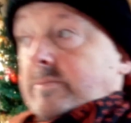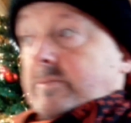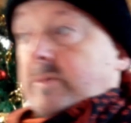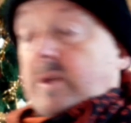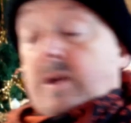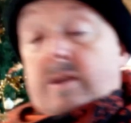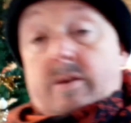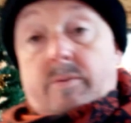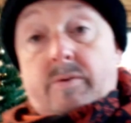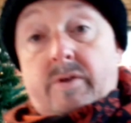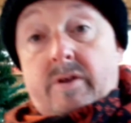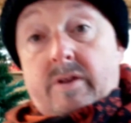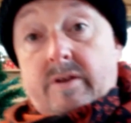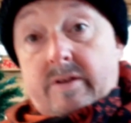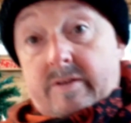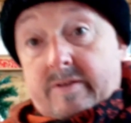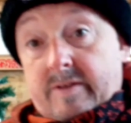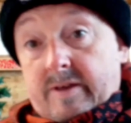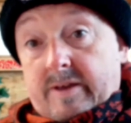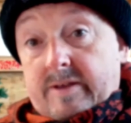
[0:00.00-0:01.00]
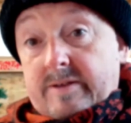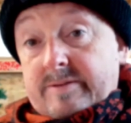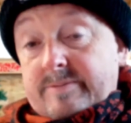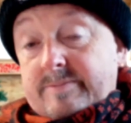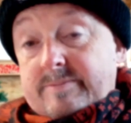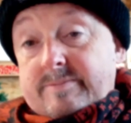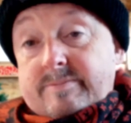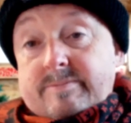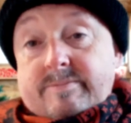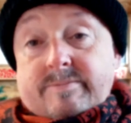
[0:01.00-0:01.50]
I know what you're going to say,
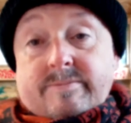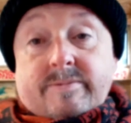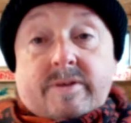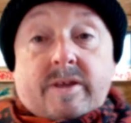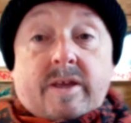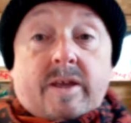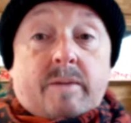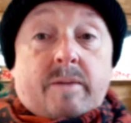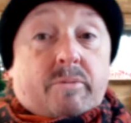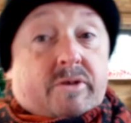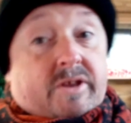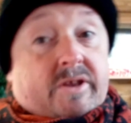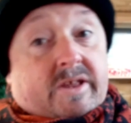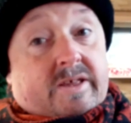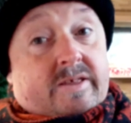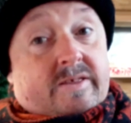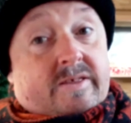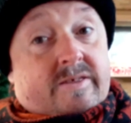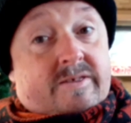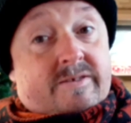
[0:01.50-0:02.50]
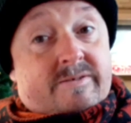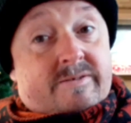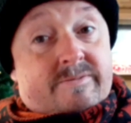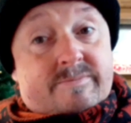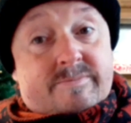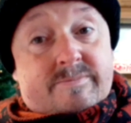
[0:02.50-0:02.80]
but it is